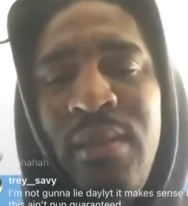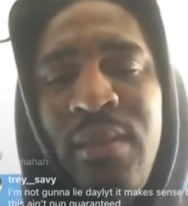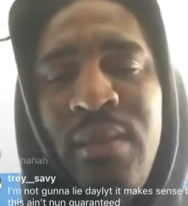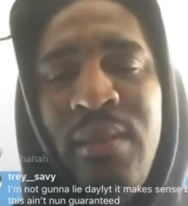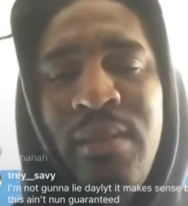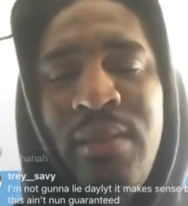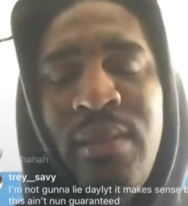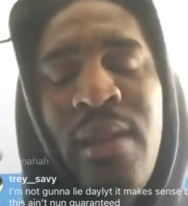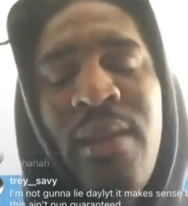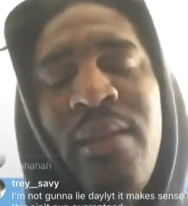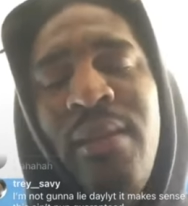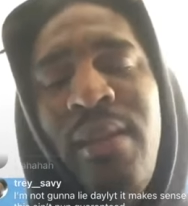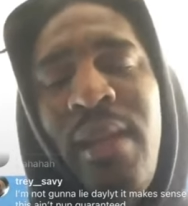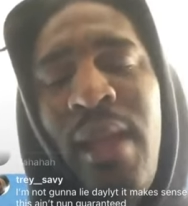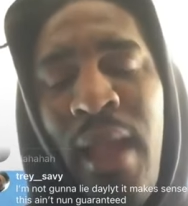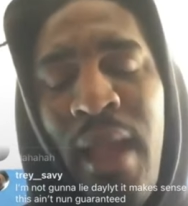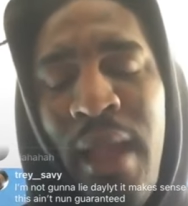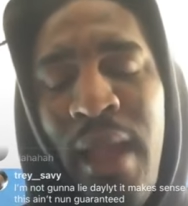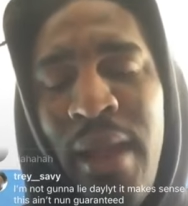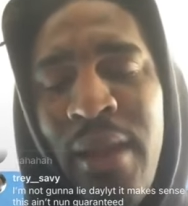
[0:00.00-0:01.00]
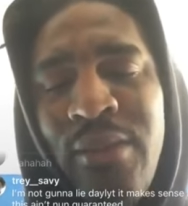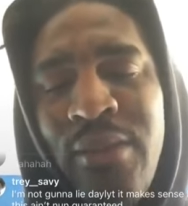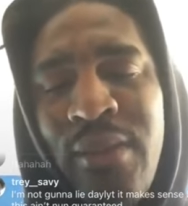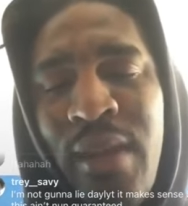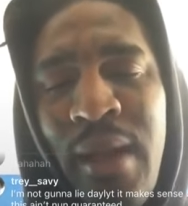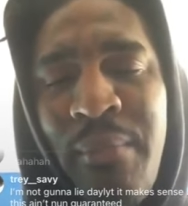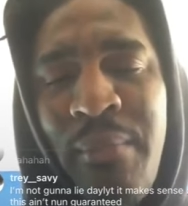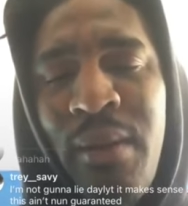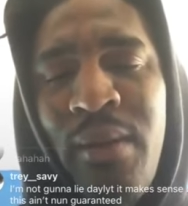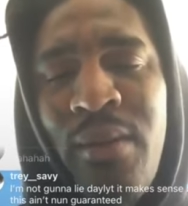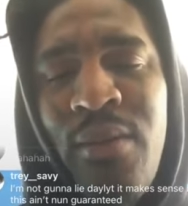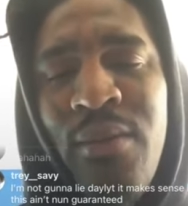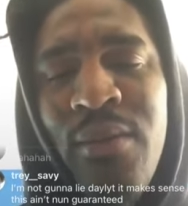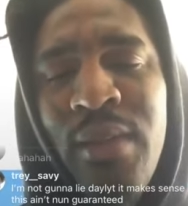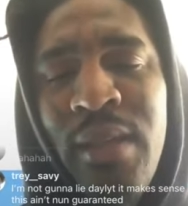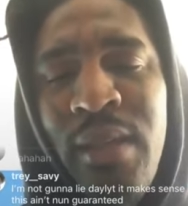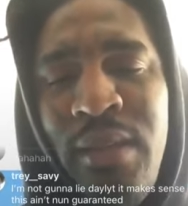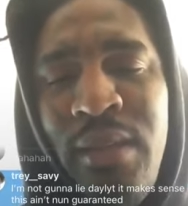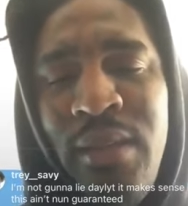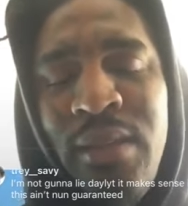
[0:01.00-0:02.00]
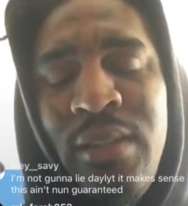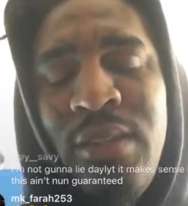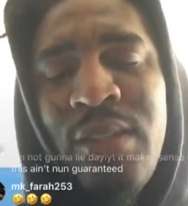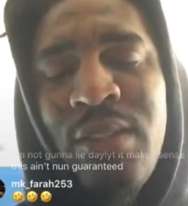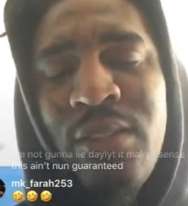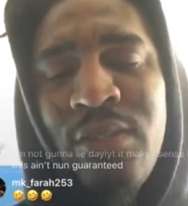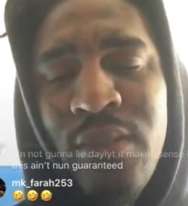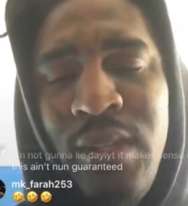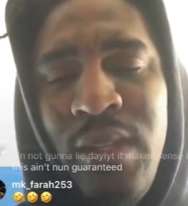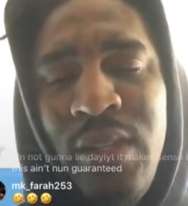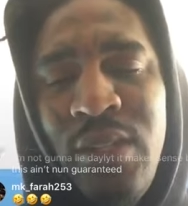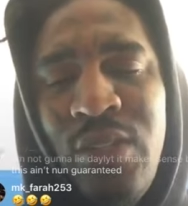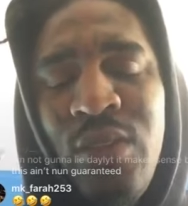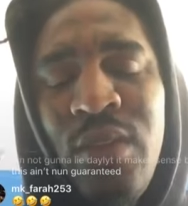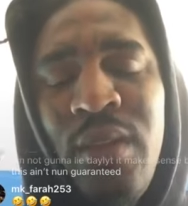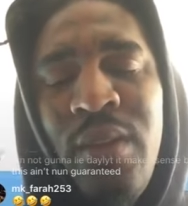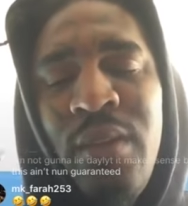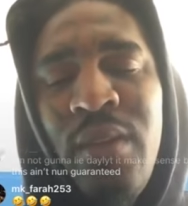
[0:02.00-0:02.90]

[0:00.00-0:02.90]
turn your airdrop on, get in the streets.